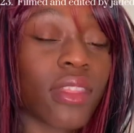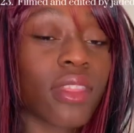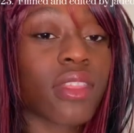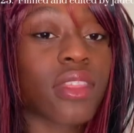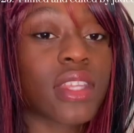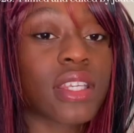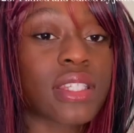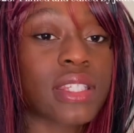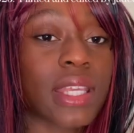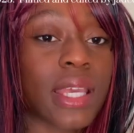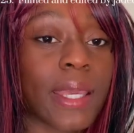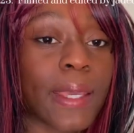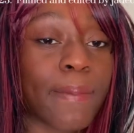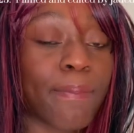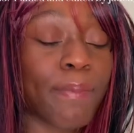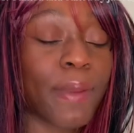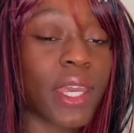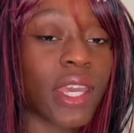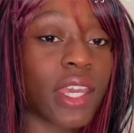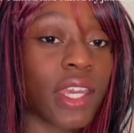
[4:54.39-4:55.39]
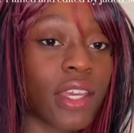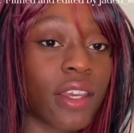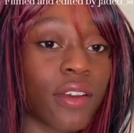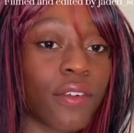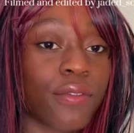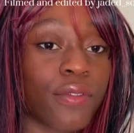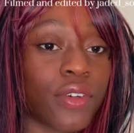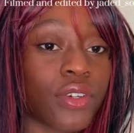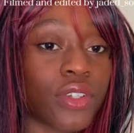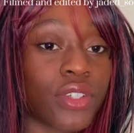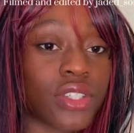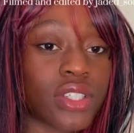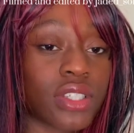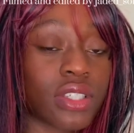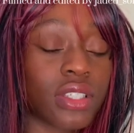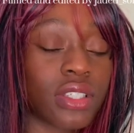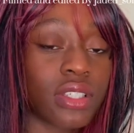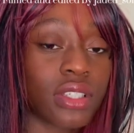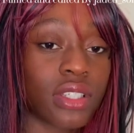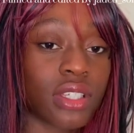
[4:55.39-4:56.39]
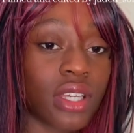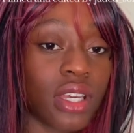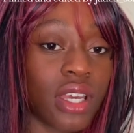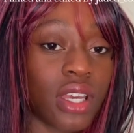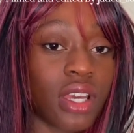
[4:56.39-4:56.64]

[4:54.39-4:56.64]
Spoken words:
there's a pink version,